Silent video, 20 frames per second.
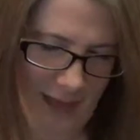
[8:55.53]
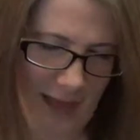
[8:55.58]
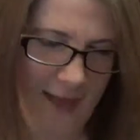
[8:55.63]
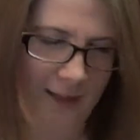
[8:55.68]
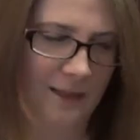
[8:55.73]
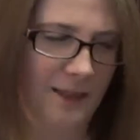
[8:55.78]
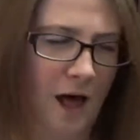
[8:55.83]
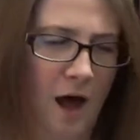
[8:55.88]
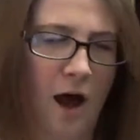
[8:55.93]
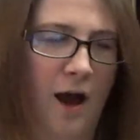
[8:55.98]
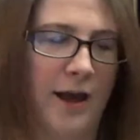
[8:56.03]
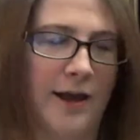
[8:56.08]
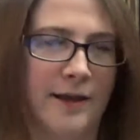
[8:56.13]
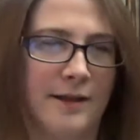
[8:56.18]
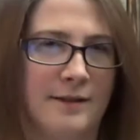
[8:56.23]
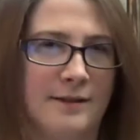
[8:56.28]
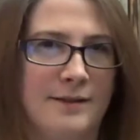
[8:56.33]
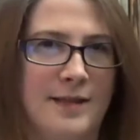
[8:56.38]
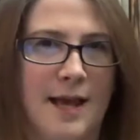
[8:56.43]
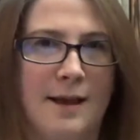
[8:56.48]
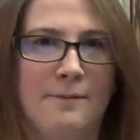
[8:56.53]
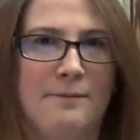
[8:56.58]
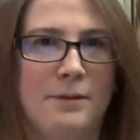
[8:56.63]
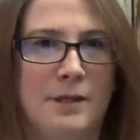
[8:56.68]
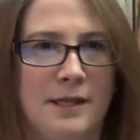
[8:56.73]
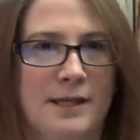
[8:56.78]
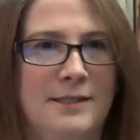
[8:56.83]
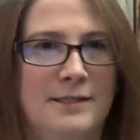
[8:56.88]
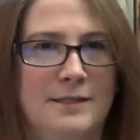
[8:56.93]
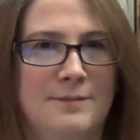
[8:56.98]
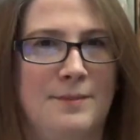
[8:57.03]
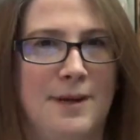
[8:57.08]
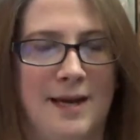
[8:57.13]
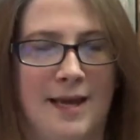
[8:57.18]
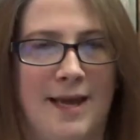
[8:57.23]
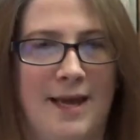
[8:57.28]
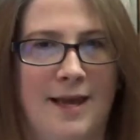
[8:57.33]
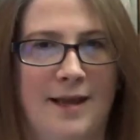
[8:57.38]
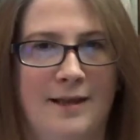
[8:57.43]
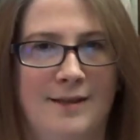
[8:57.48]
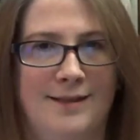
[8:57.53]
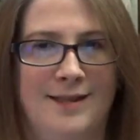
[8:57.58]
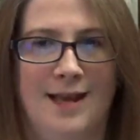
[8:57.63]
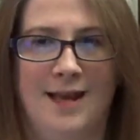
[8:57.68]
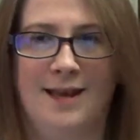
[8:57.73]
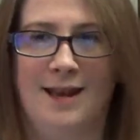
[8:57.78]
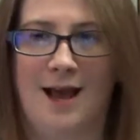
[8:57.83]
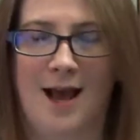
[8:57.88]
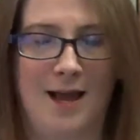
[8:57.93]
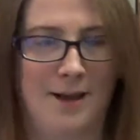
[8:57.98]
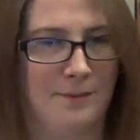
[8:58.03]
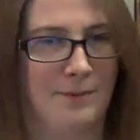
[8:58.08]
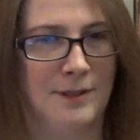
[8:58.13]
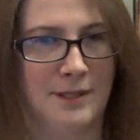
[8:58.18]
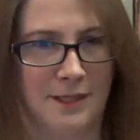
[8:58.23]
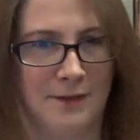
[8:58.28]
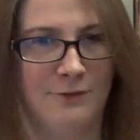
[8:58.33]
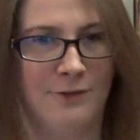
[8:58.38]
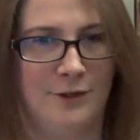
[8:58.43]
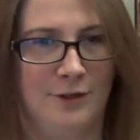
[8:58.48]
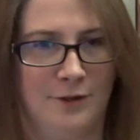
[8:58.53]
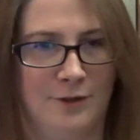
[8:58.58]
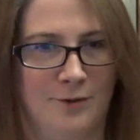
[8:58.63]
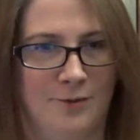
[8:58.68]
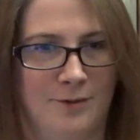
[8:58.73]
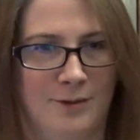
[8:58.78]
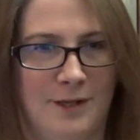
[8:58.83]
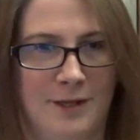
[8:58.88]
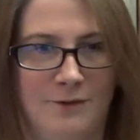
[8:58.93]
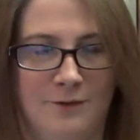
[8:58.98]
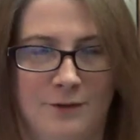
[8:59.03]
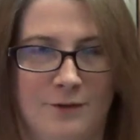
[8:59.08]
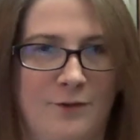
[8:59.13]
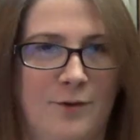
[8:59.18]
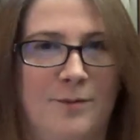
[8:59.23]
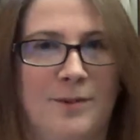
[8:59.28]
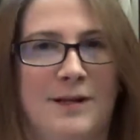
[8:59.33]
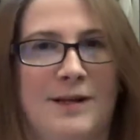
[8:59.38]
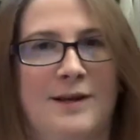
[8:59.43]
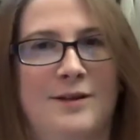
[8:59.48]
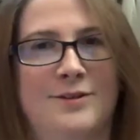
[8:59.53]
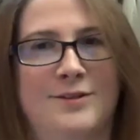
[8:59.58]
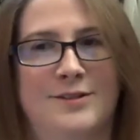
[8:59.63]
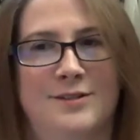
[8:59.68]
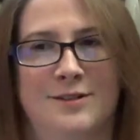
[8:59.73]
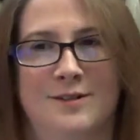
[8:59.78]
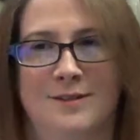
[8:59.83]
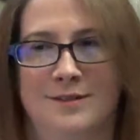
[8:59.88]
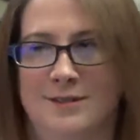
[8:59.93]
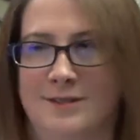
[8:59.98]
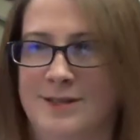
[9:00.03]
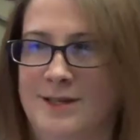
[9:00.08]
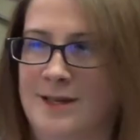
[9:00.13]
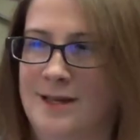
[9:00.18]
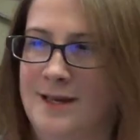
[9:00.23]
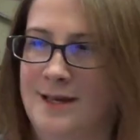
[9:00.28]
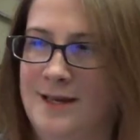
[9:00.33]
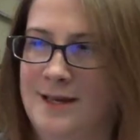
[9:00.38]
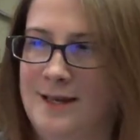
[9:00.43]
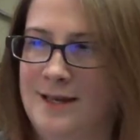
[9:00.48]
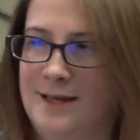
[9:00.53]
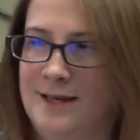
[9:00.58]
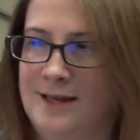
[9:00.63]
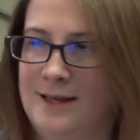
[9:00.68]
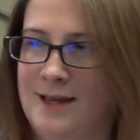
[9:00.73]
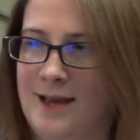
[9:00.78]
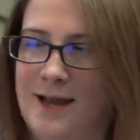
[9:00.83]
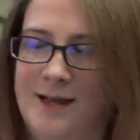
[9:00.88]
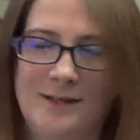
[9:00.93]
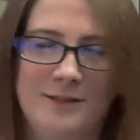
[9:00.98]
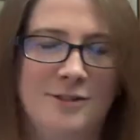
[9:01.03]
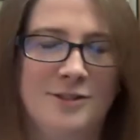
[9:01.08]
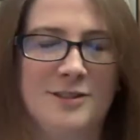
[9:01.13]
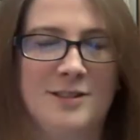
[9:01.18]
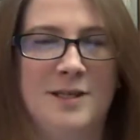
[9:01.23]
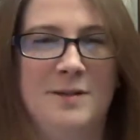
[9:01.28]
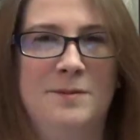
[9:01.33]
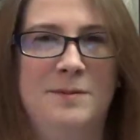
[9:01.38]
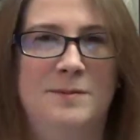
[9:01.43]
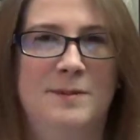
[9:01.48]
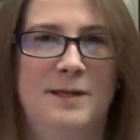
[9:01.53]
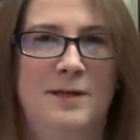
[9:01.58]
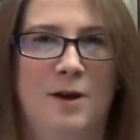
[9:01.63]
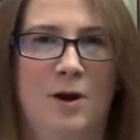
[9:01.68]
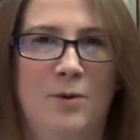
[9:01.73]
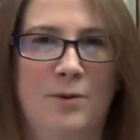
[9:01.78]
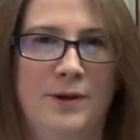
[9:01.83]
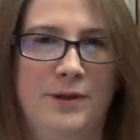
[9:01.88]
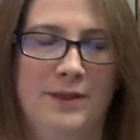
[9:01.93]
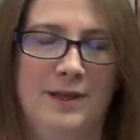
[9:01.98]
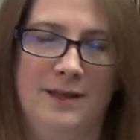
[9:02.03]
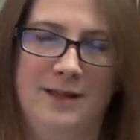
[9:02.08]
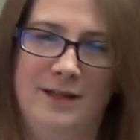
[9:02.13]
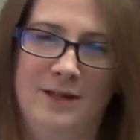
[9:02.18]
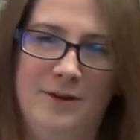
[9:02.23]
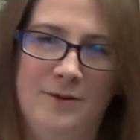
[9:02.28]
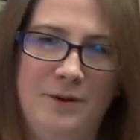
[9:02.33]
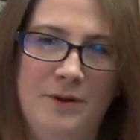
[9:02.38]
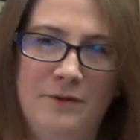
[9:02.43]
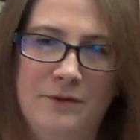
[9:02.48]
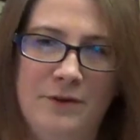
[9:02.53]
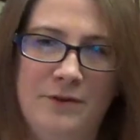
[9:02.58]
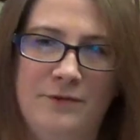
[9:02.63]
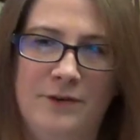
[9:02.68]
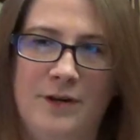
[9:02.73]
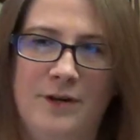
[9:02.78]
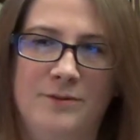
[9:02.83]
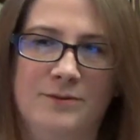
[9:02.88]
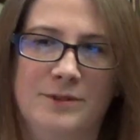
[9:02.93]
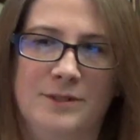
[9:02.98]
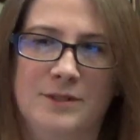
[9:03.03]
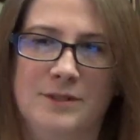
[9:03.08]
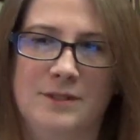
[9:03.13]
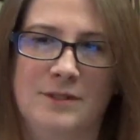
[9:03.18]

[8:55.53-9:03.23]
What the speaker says: that line, that plays in my head, that I believe in you, even if nobody else does, kind of just keeps me going that, you know, even if I don't